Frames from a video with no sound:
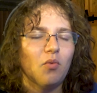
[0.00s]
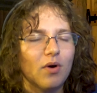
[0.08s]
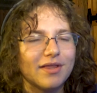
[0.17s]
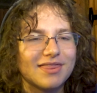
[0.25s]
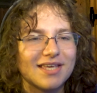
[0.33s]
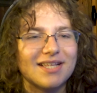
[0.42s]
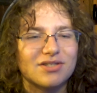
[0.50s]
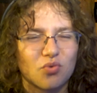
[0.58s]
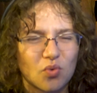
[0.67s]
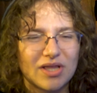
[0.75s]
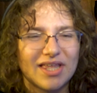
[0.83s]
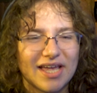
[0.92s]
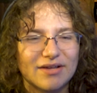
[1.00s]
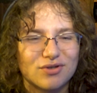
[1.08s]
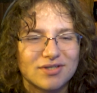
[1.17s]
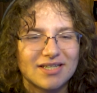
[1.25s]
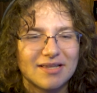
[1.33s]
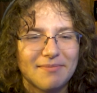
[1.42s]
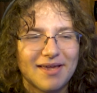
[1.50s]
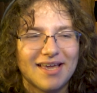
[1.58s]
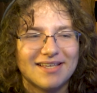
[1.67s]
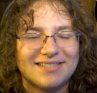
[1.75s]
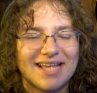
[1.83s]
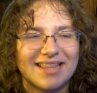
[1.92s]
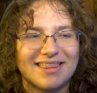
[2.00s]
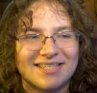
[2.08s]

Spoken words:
one thing that's really interesting to me is that